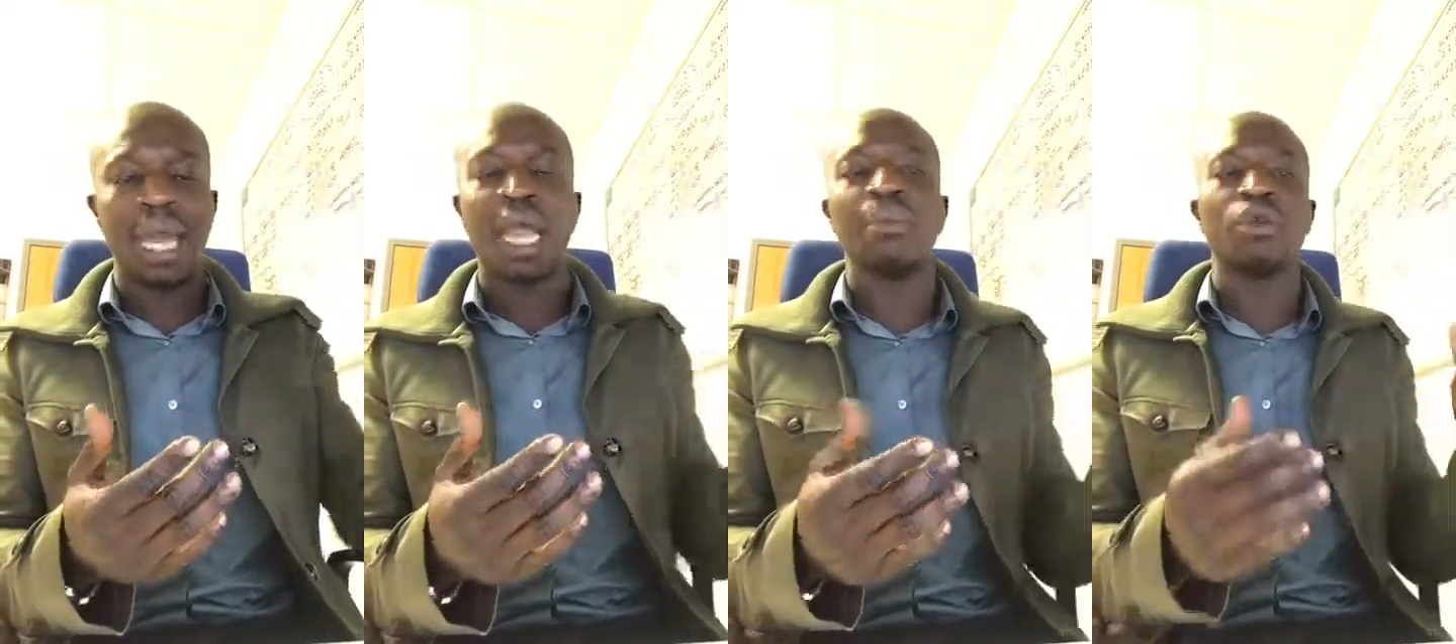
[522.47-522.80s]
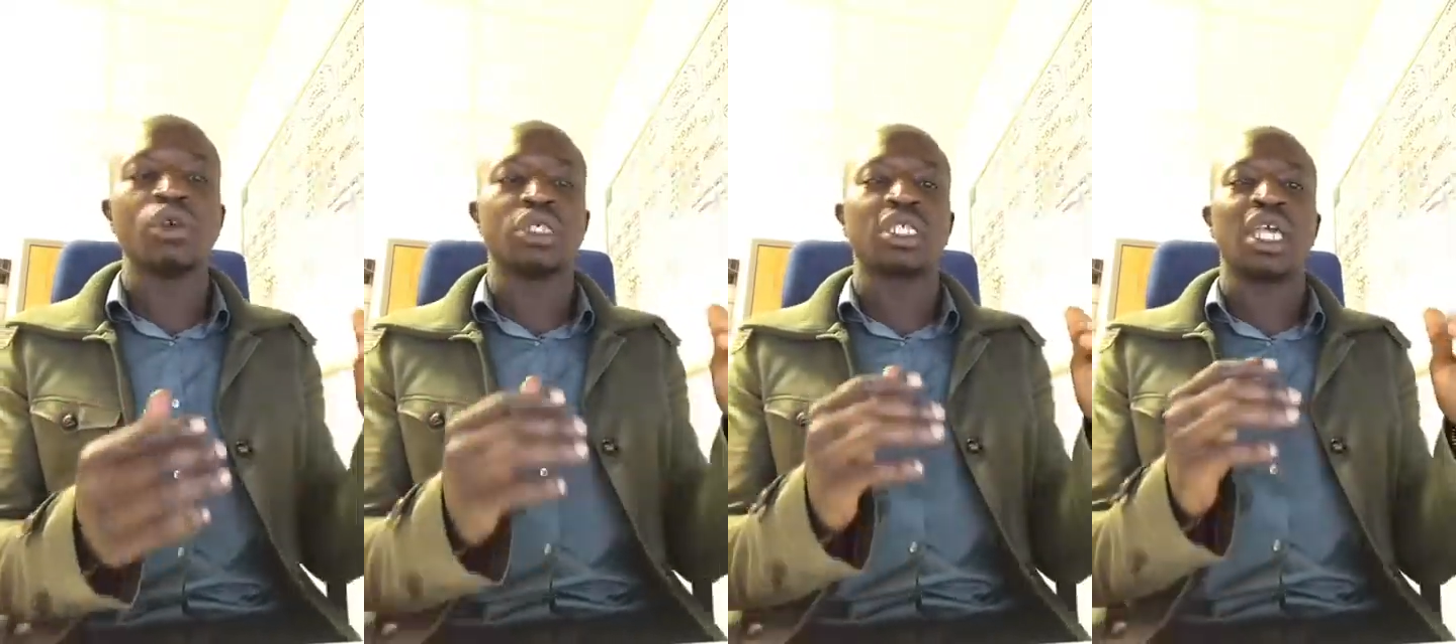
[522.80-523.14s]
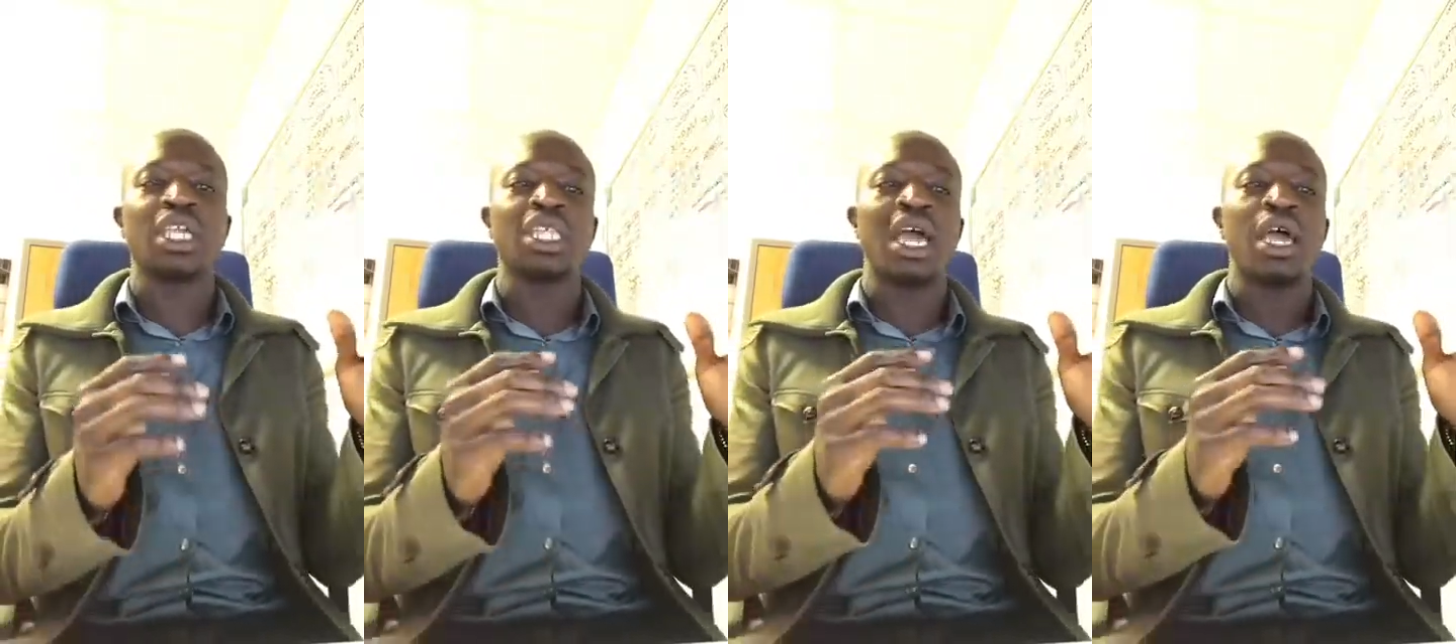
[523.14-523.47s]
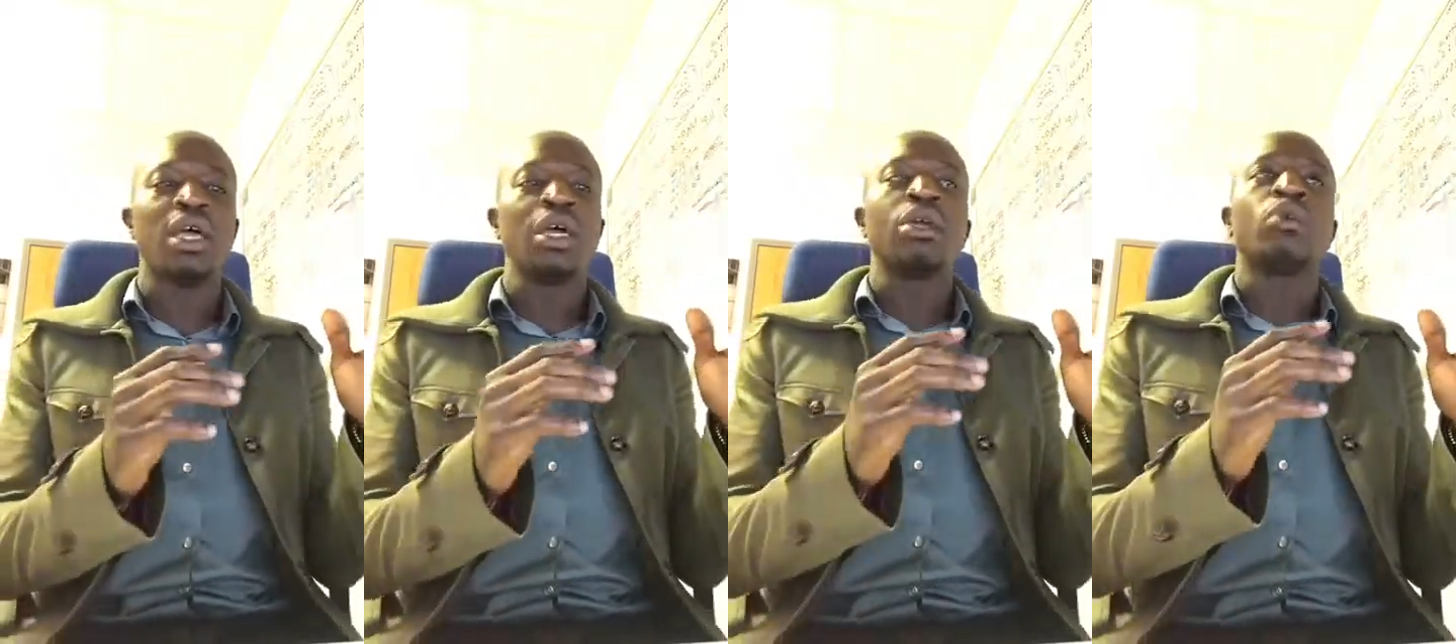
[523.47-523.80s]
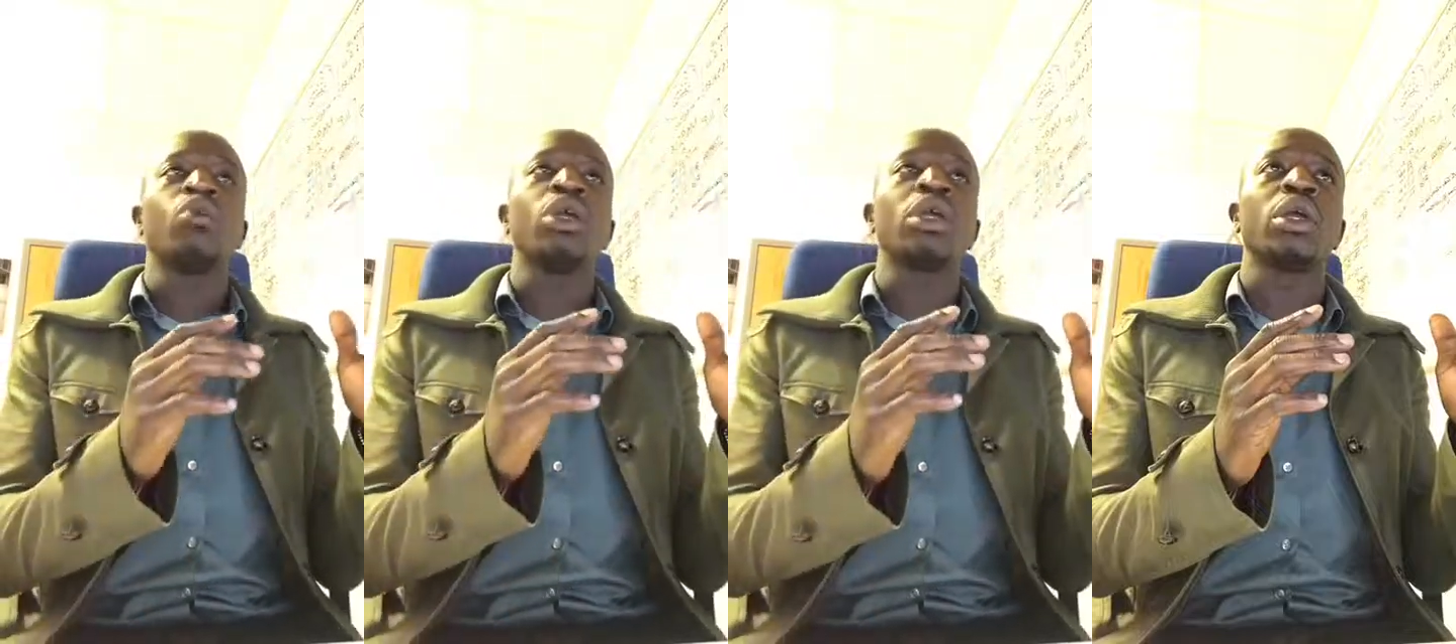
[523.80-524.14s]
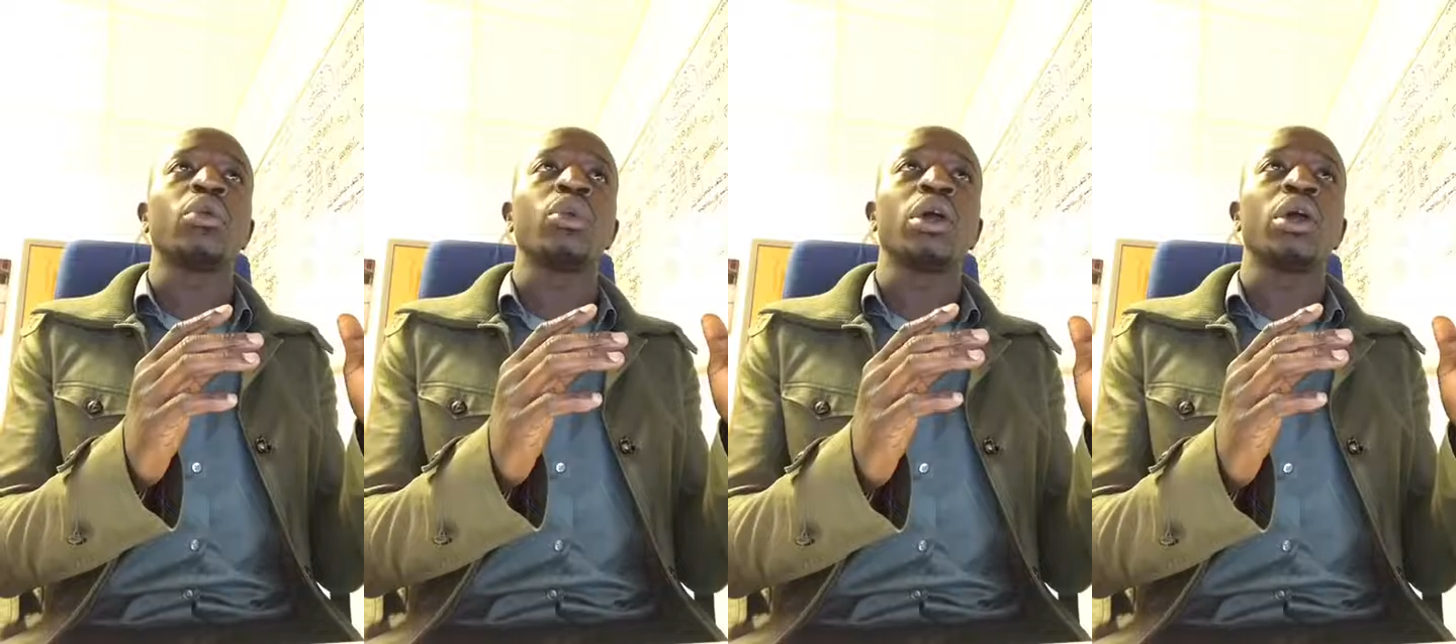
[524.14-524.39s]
And I'm not saying that we